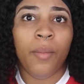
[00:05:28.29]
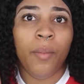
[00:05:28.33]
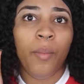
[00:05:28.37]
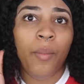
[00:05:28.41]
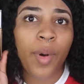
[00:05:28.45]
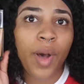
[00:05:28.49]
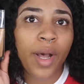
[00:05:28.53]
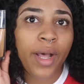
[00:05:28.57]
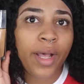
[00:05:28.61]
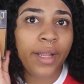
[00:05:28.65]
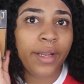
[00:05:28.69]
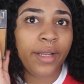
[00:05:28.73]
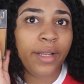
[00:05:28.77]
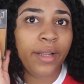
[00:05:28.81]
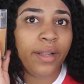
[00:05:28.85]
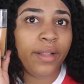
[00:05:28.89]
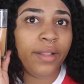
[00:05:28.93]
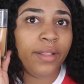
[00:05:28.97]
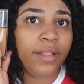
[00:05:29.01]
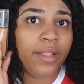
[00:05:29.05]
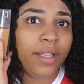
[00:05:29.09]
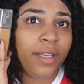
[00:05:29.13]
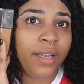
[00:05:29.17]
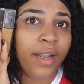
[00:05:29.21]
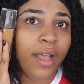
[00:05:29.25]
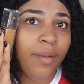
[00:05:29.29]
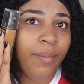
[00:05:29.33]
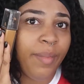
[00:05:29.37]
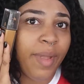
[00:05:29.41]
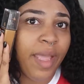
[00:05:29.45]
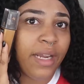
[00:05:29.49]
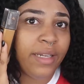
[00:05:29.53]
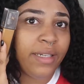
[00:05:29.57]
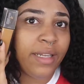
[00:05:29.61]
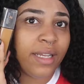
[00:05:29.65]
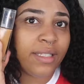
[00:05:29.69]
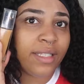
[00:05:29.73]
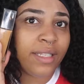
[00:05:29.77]
But the
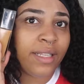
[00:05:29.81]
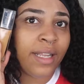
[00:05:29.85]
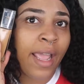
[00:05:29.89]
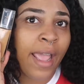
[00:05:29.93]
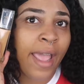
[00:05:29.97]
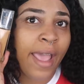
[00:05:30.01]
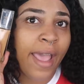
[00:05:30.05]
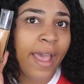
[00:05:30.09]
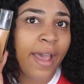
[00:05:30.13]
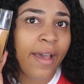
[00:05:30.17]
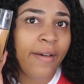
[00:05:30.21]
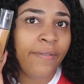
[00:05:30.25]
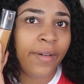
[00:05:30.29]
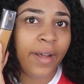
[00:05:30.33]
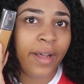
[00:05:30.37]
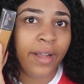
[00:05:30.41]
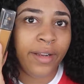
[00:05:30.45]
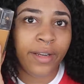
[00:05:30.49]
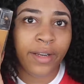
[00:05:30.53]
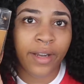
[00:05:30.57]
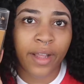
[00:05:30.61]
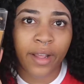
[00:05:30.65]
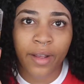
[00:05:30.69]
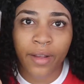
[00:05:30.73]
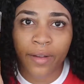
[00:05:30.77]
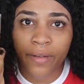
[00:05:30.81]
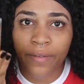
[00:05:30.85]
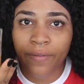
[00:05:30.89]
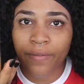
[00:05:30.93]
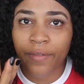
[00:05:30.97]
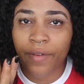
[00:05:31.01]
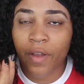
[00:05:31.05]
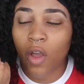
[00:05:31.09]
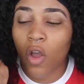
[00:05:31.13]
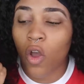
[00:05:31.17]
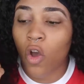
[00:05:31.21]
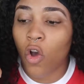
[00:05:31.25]
Nutmeg doesn't have enough